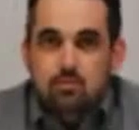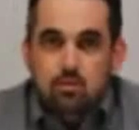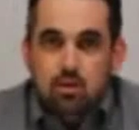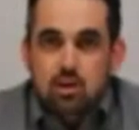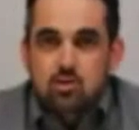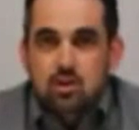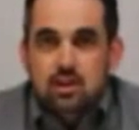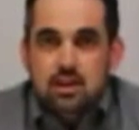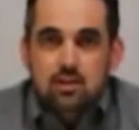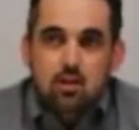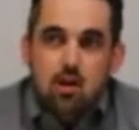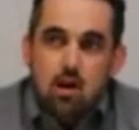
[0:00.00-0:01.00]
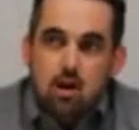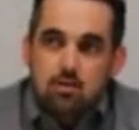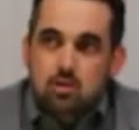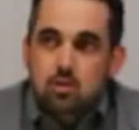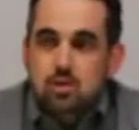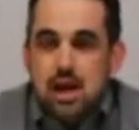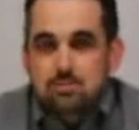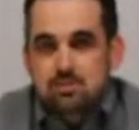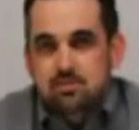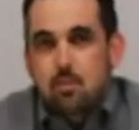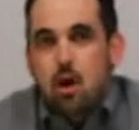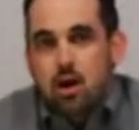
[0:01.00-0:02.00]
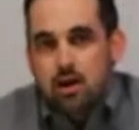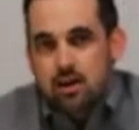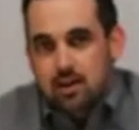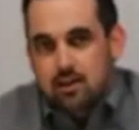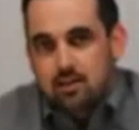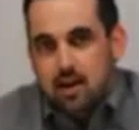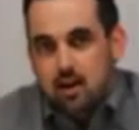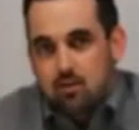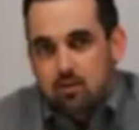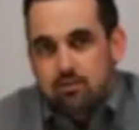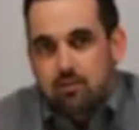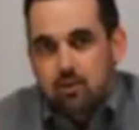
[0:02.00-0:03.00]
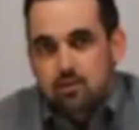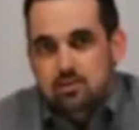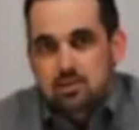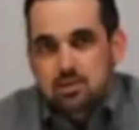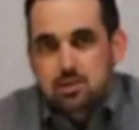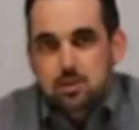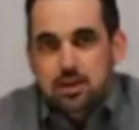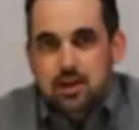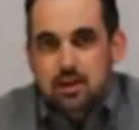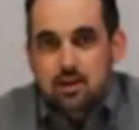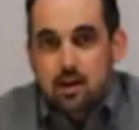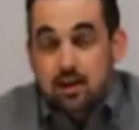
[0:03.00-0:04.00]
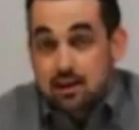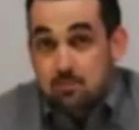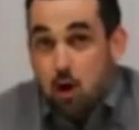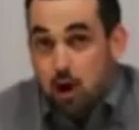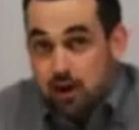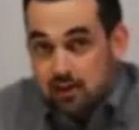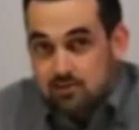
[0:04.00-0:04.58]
Traditionally, there are two types of marketing that are referred to in marketing